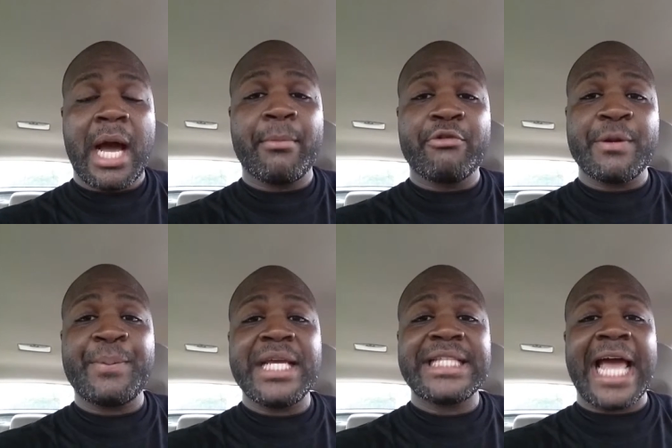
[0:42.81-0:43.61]
i'm gonna
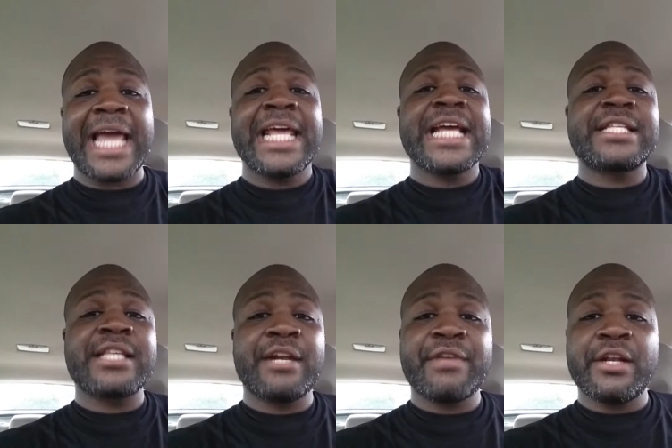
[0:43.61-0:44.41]
repeat that
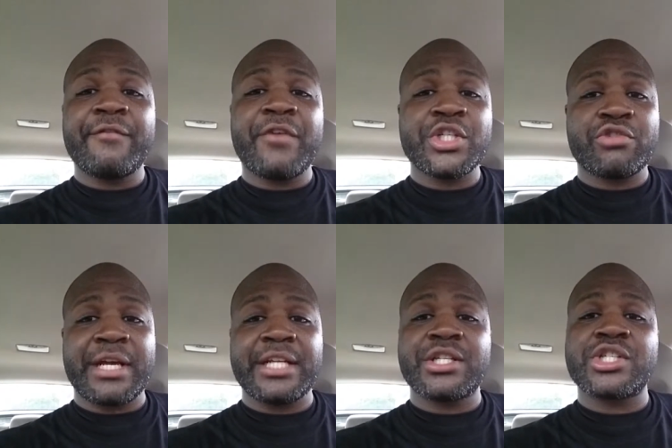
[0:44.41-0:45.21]
instead of getting
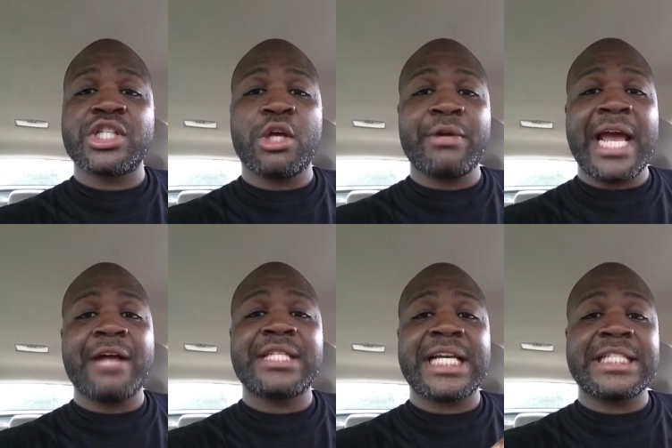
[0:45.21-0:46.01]
frustrated just slow
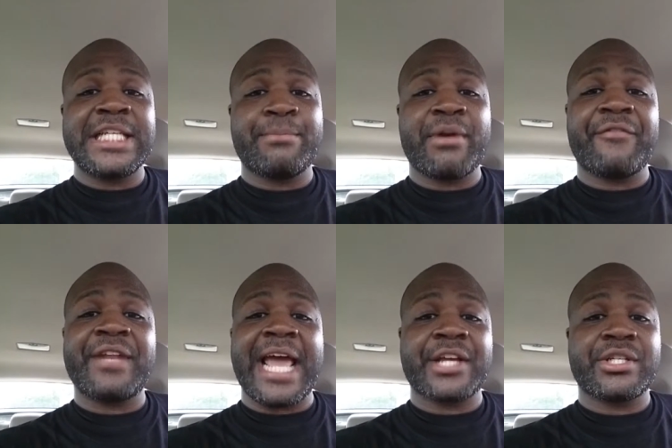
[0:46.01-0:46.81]
down take a deep breath
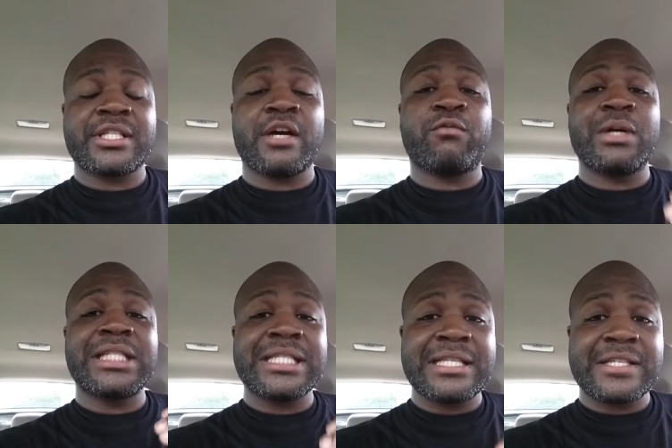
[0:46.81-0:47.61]
and ask yourself
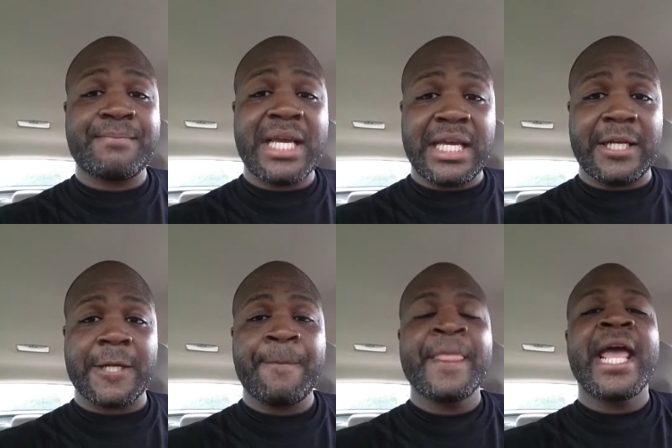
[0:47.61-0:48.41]
what does this mean